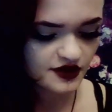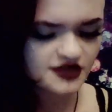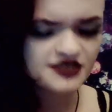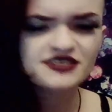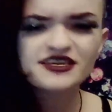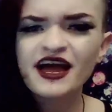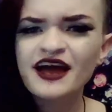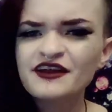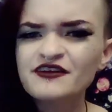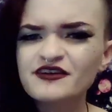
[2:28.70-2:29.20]

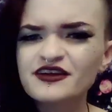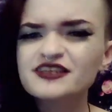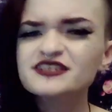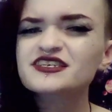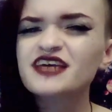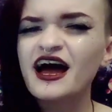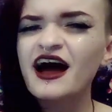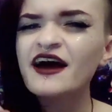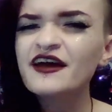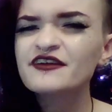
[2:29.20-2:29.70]
It's kind of,
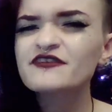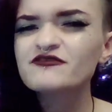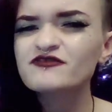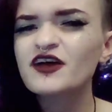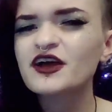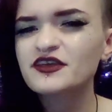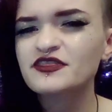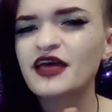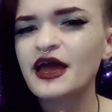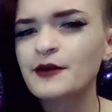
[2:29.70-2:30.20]
it's kind of
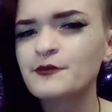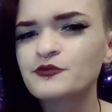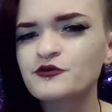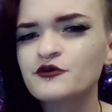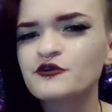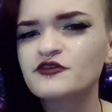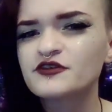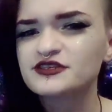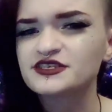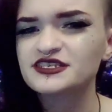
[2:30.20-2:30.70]
like the
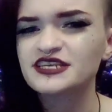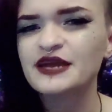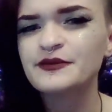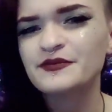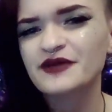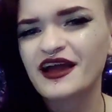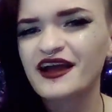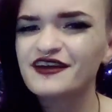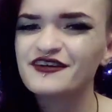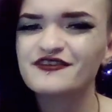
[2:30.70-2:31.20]
Emperor, the
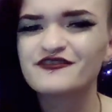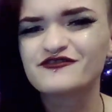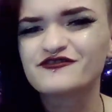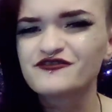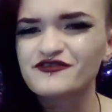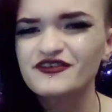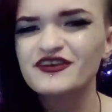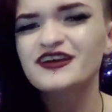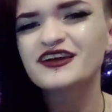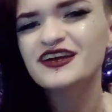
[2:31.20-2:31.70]
same kind
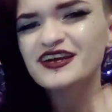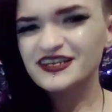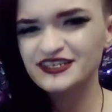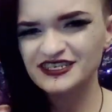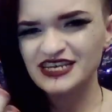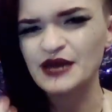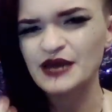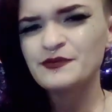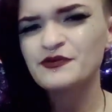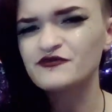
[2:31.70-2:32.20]
of
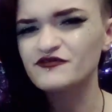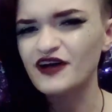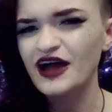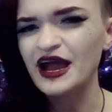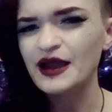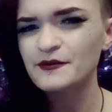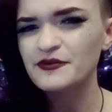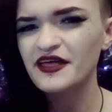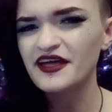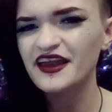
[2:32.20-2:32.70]
type of
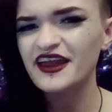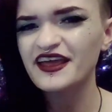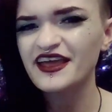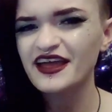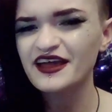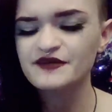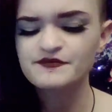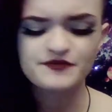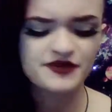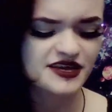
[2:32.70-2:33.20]
vibe that I
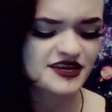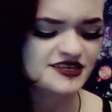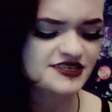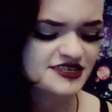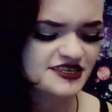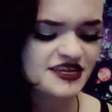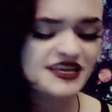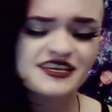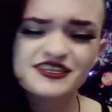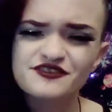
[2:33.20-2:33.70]
get
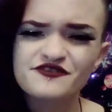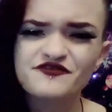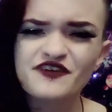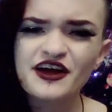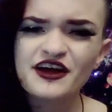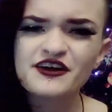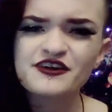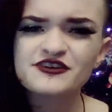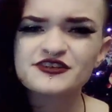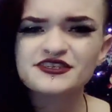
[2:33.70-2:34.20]
because he's a
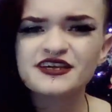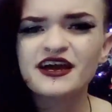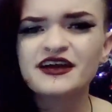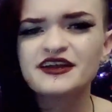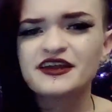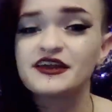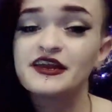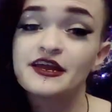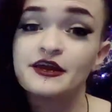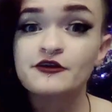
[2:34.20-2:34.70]
fire
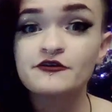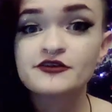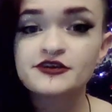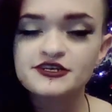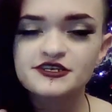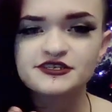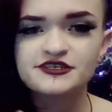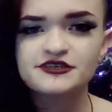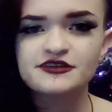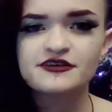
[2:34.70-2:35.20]
sign and
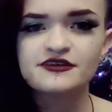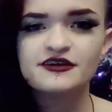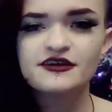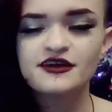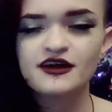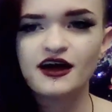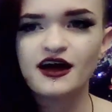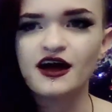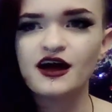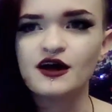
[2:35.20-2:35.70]
Aries,
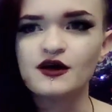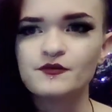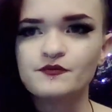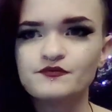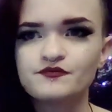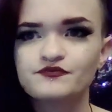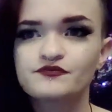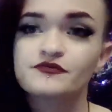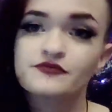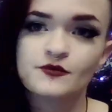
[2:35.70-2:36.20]

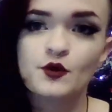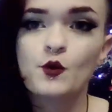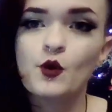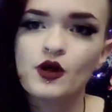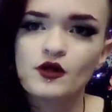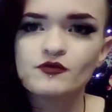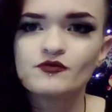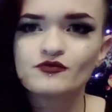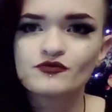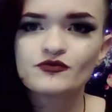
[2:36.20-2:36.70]
um,
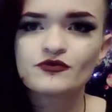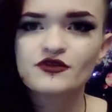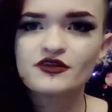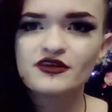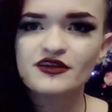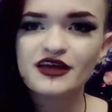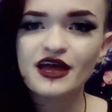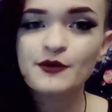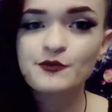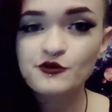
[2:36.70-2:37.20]
well,
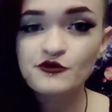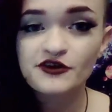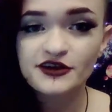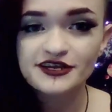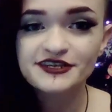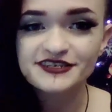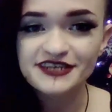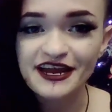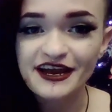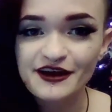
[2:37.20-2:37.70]
Emperor
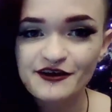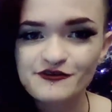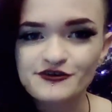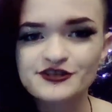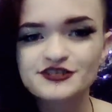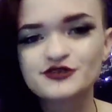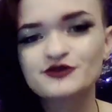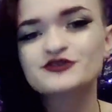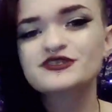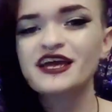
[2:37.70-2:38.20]
is
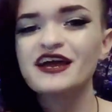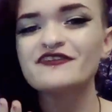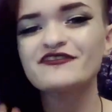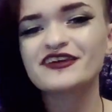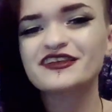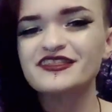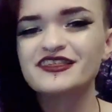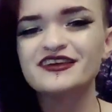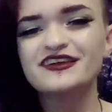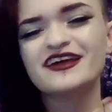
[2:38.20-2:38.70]
Aries, so it's kind of
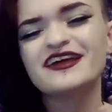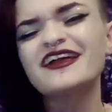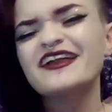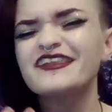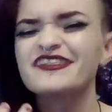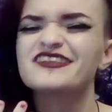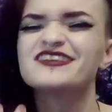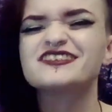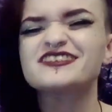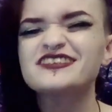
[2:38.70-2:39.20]
like the
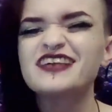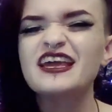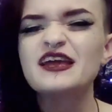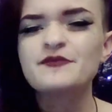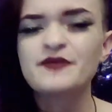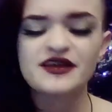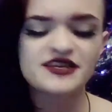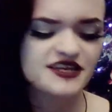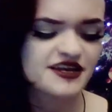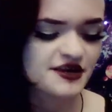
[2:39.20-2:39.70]
the
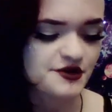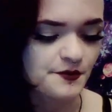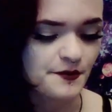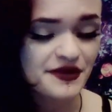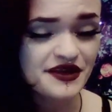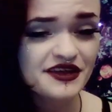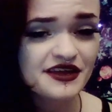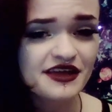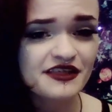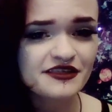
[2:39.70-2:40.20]
same idea to
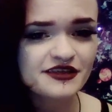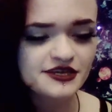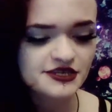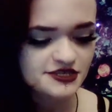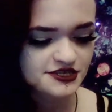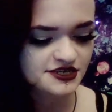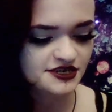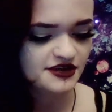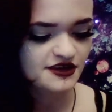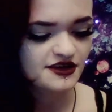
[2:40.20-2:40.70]
me, at
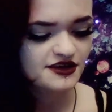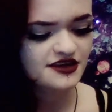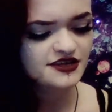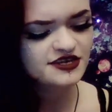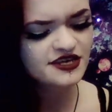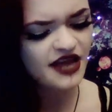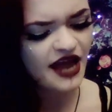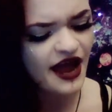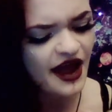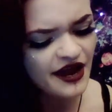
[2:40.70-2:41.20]
least.
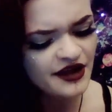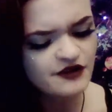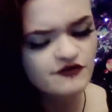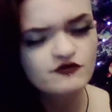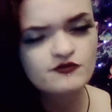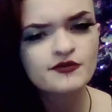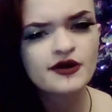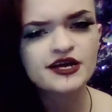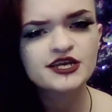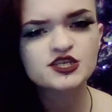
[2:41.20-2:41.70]
So it kind
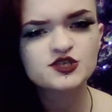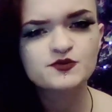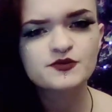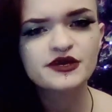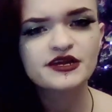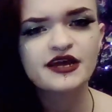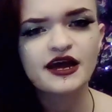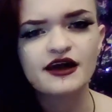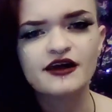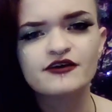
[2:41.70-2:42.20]
of reminds
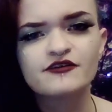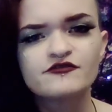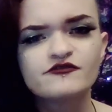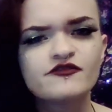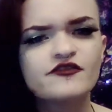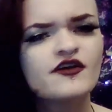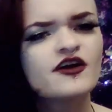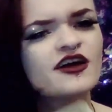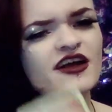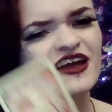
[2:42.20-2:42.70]
me
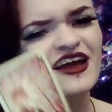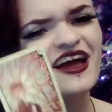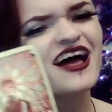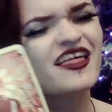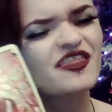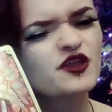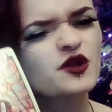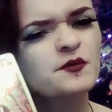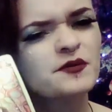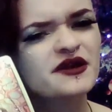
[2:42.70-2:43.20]
of
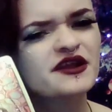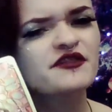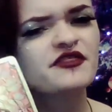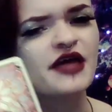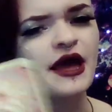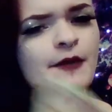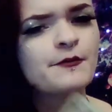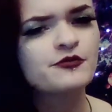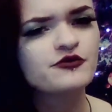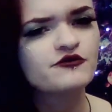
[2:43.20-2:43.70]
a little bit of
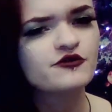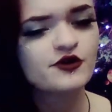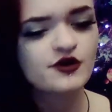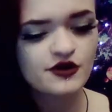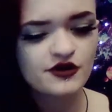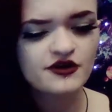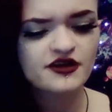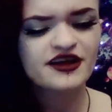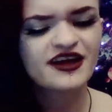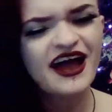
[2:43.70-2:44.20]
the Emperor,
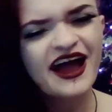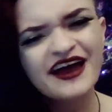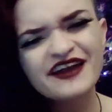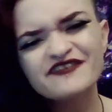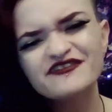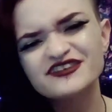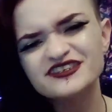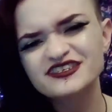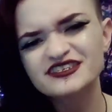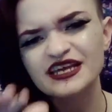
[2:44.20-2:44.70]
kind
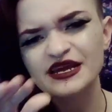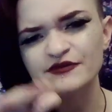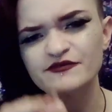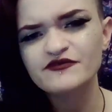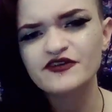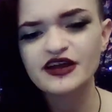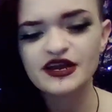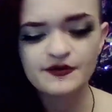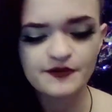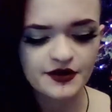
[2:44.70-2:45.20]
of the
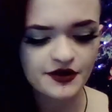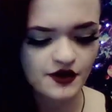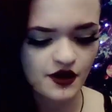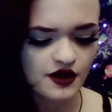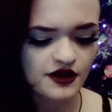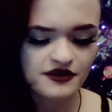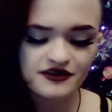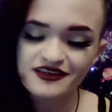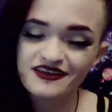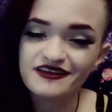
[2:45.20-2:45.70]
same vein, but
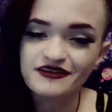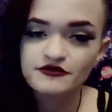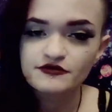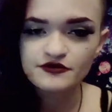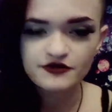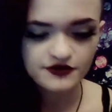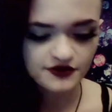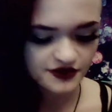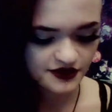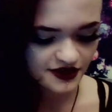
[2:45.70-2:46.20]
not. Eh.
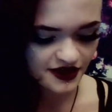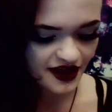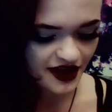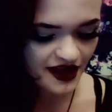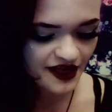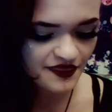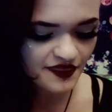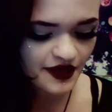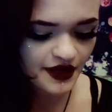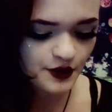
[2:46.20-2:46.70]

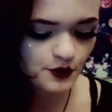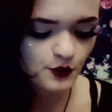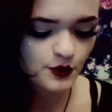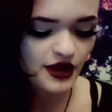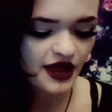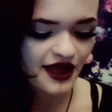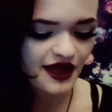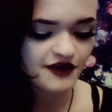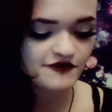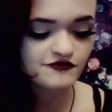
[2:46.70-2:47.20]
And then
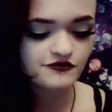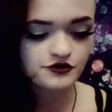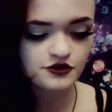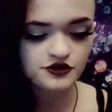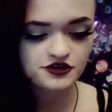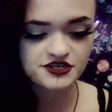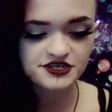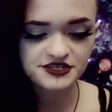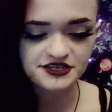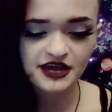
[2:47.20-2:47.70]
we have for
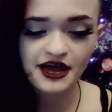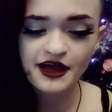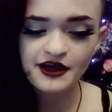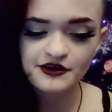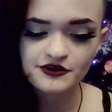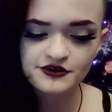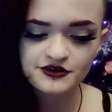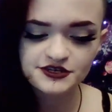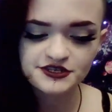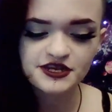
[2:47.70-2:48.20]
your
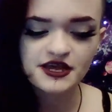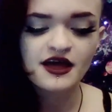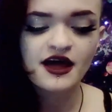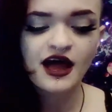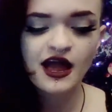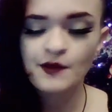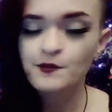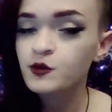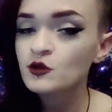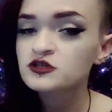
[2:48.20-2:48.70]
desires.
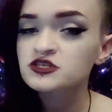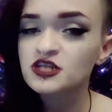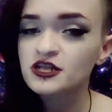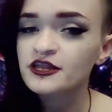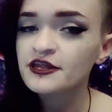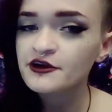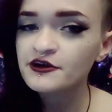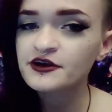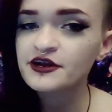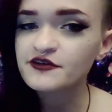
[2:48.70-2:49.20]
I pulled
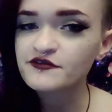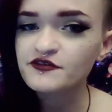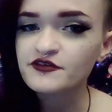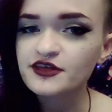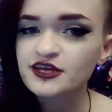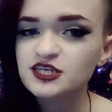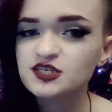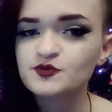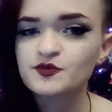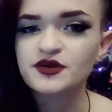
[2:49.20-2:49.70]
clarity for
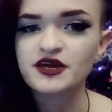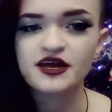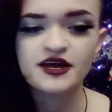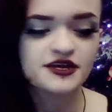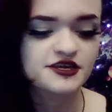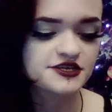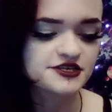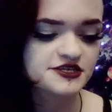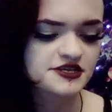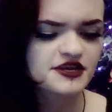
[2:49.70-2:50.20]
this
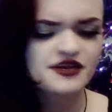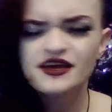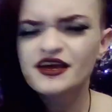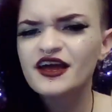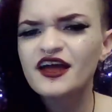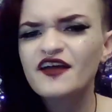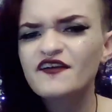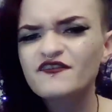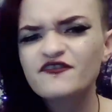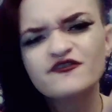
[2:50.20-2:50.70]
because
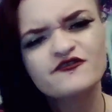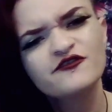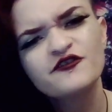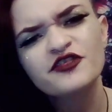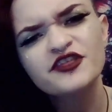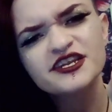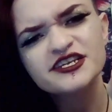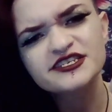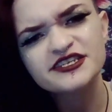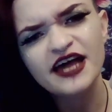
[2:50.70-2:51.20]
for
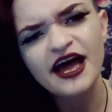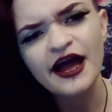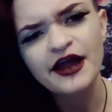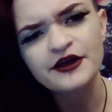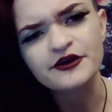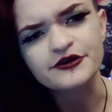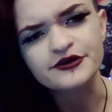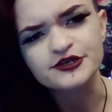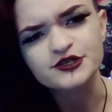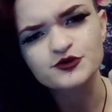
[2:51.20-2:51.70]
the
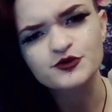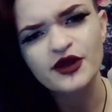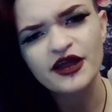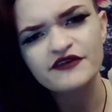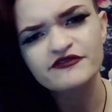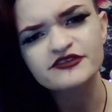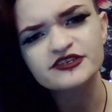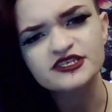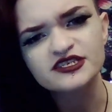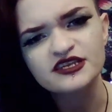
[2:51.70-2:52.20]
desires, we
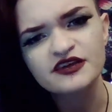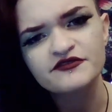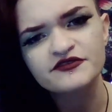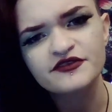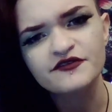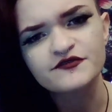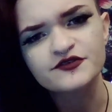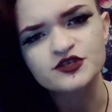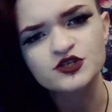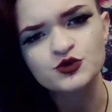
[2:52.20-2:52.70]
have the
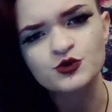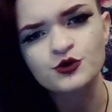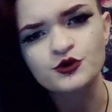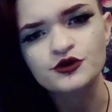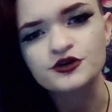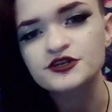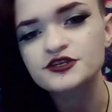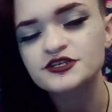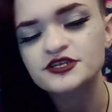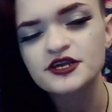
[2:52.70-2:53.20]
Seven of
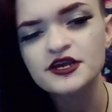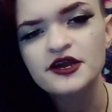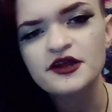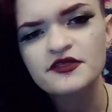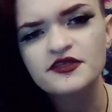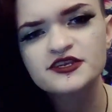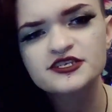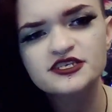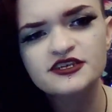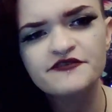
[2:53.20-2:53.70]
Swords.
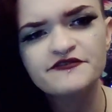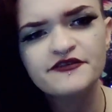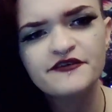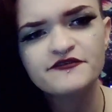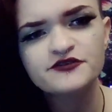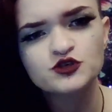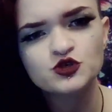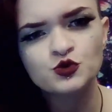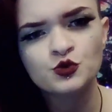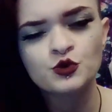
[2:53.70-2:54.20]
The Seven
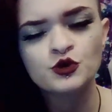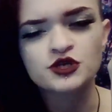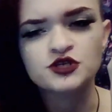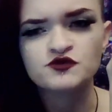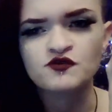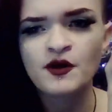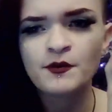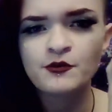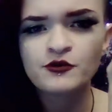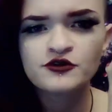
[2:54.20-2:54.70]
of
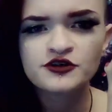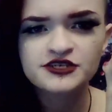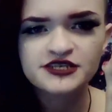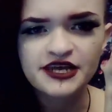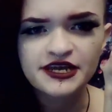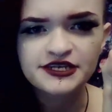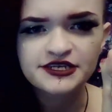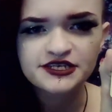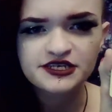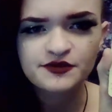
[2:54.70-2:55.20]
Swords
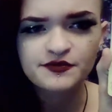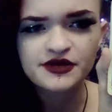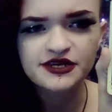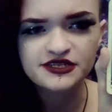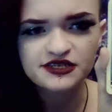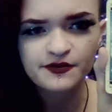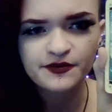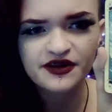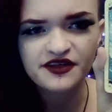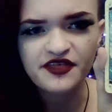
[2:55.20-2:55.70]
represents to me
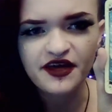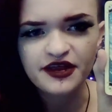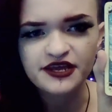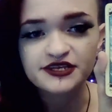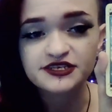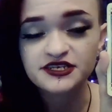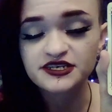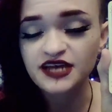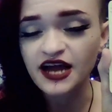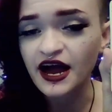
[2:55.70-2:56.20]
somebody that
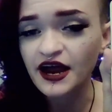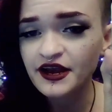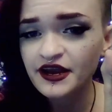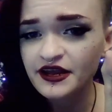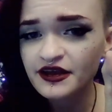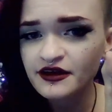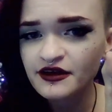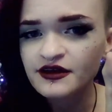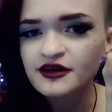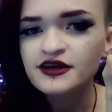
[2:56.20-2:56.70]
is
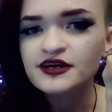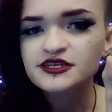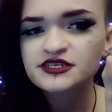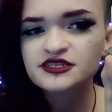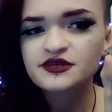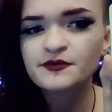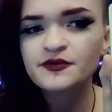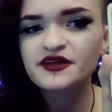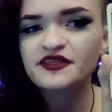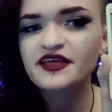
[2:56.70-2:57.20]
cunning,
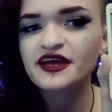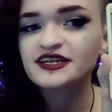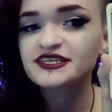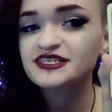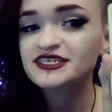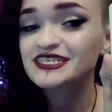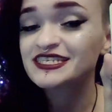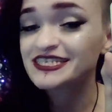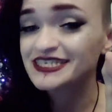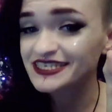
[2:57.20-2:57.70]
somebody that
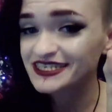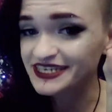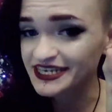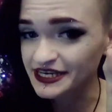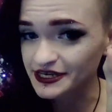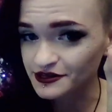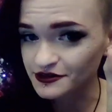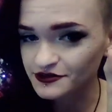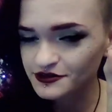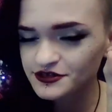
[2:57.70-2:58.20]

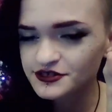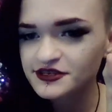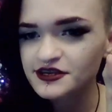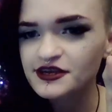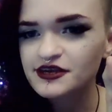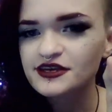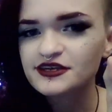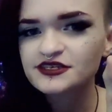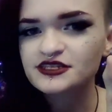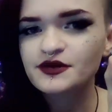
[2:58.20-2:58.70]
steals,
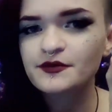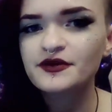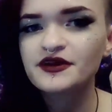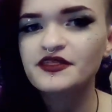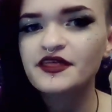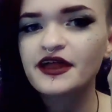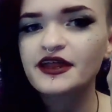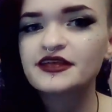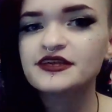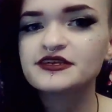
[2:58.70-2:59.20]

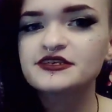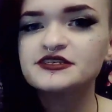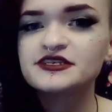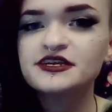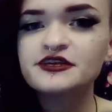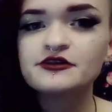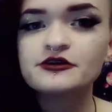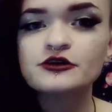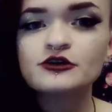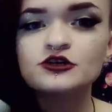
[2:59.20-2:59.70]
somebody that is
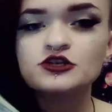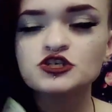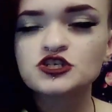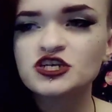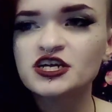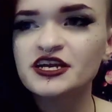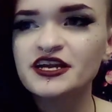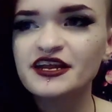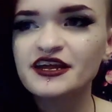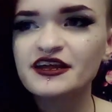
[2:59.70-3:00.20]
either
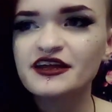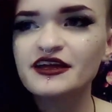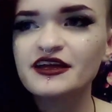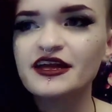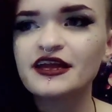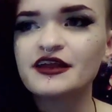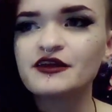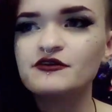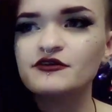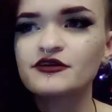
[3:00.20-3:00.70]
cheating
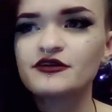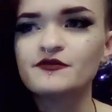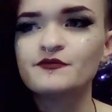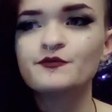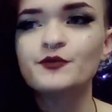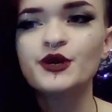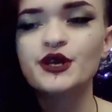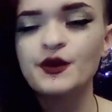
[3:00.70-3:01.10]
in a